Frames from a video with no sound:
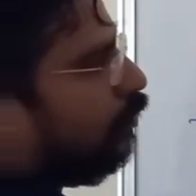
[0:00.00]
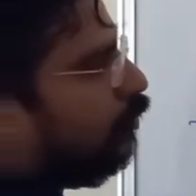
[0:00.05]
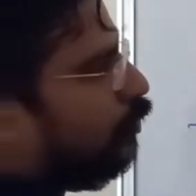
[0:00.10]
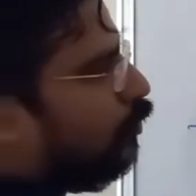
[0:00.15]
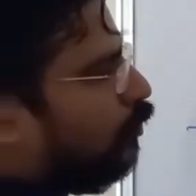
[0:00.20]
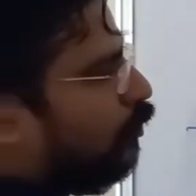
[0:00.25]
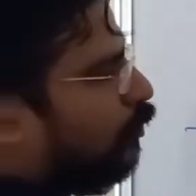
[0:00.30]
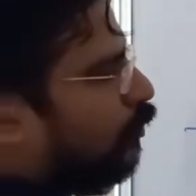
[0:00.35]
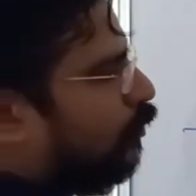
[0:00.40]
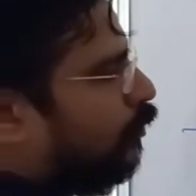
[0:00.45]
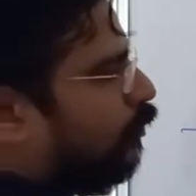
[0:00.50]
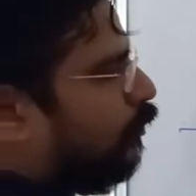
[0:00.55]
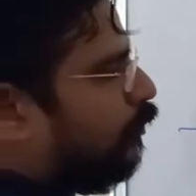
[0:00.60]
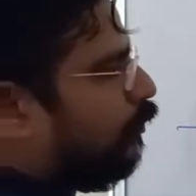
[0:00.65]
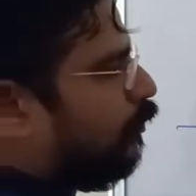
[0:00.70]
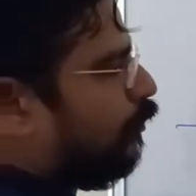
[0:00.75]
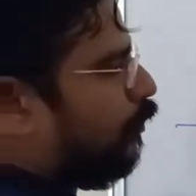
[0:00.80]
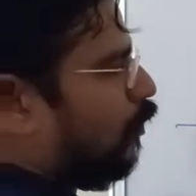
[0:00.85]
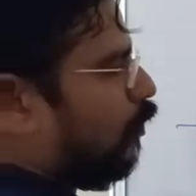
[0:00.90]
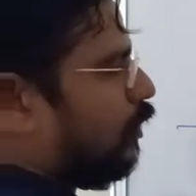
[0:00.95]
through
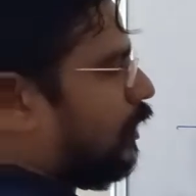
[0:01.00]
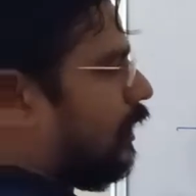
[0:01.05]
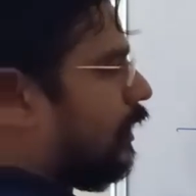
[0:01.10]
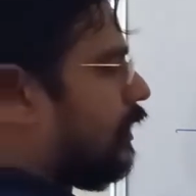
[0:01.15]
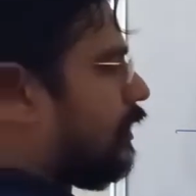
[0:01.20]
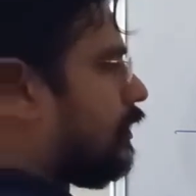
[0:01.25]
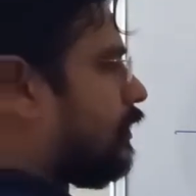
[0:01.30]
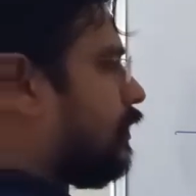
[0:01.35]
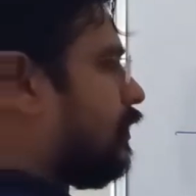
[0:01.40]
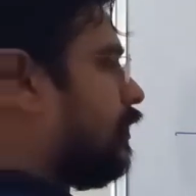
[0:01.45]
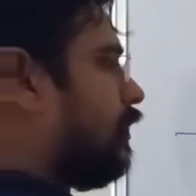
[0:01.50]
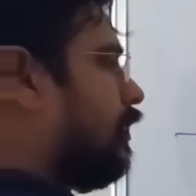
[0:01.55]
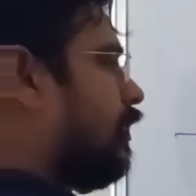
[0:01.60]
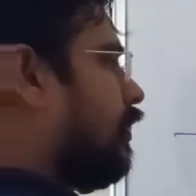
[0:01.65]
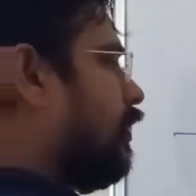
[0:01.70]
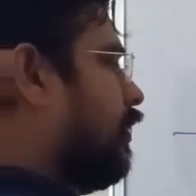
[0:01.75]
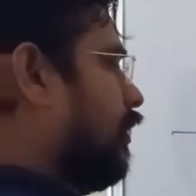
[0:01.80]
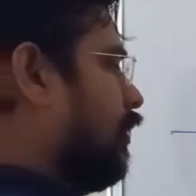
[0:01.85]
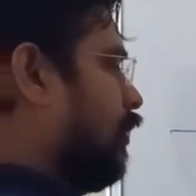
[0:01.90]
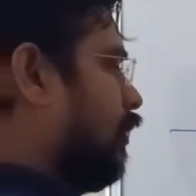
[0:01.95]
focus
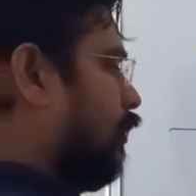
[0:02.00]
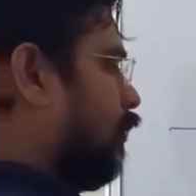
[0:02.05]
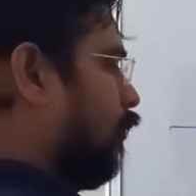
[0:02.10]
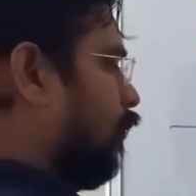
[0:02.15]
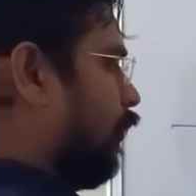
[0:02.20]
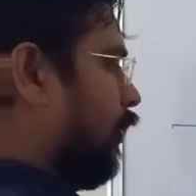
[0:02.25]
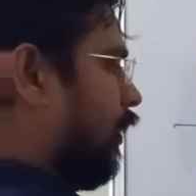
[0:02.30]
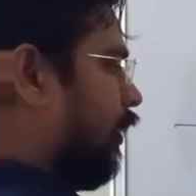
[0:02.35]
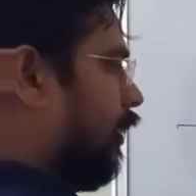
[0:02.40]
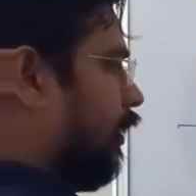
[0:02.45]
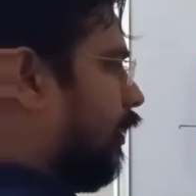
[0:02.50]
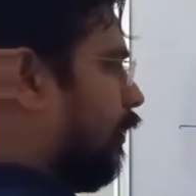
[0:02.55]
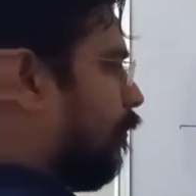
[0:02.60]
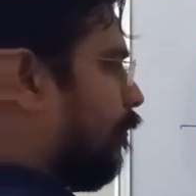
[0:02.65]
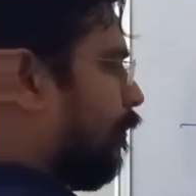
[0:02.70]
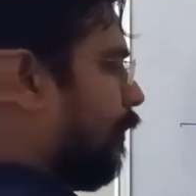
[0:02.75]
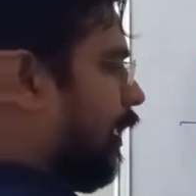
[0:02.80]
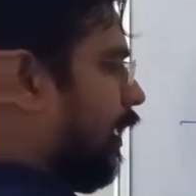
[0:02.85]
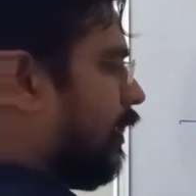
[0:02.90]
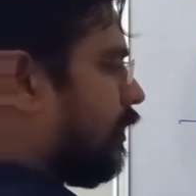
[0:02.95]
will
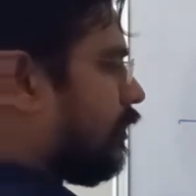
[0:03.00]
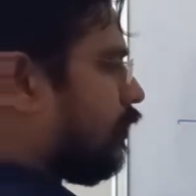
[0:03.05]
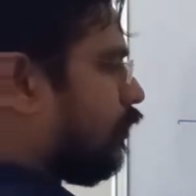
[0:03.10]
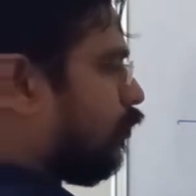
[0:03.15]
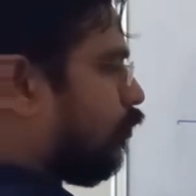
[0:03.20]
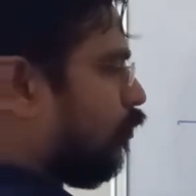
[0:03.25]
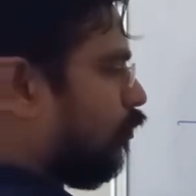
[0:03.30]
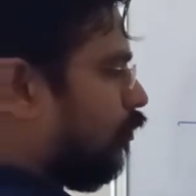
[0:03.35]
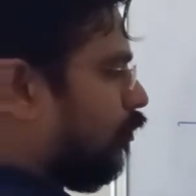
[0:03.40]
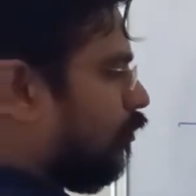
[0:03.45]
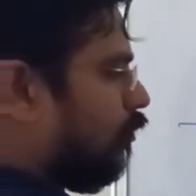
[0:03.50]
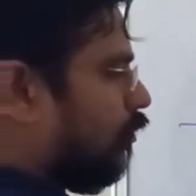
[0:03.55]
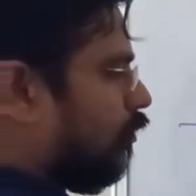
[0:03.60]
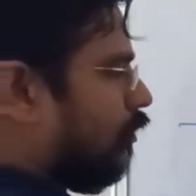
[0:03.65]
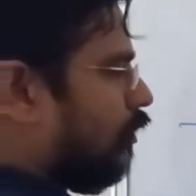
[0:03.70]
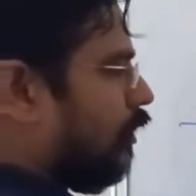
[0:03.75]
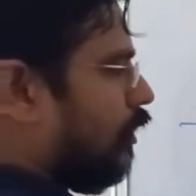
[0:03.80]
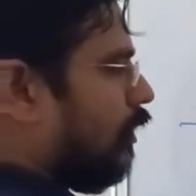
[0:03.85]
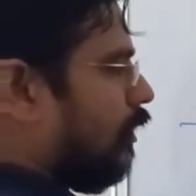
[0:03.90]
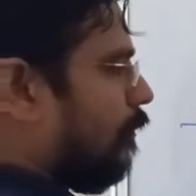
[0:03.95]
pass through
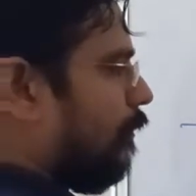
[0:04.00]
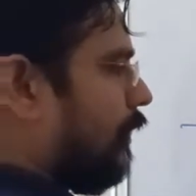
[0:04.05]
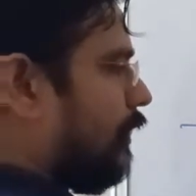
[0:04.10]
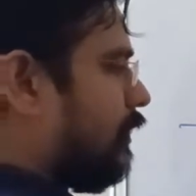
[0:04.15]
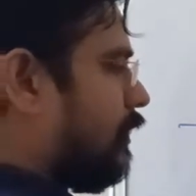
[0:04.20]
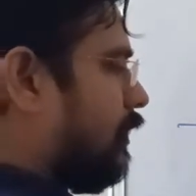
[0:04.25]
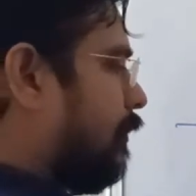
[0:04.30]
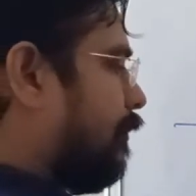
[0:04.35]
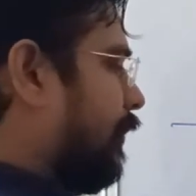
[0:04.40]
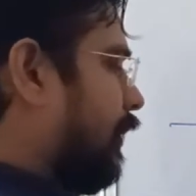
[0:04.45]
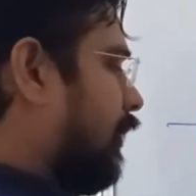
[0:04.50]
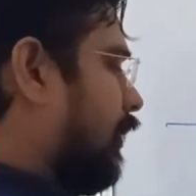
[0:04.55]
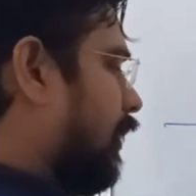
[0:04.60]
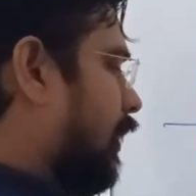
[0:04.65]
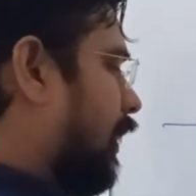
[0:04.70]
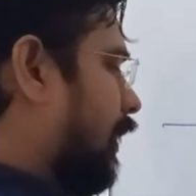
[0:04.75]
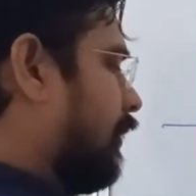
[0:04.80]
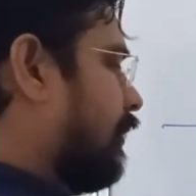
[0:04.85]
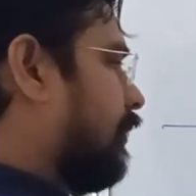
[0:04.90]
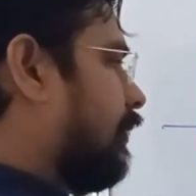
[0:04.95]
principal
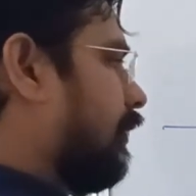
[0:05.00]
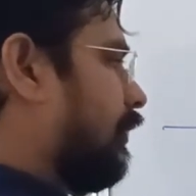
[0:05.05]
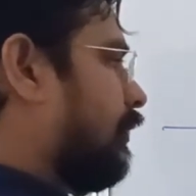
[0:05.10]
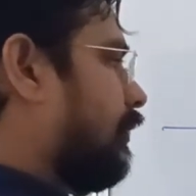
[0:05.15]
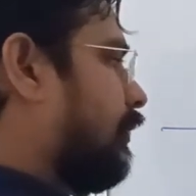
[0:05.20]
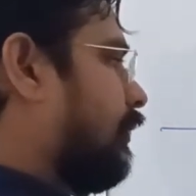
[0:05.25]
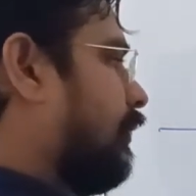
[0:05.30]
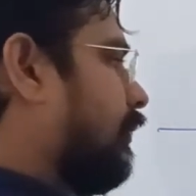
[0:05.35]
axis.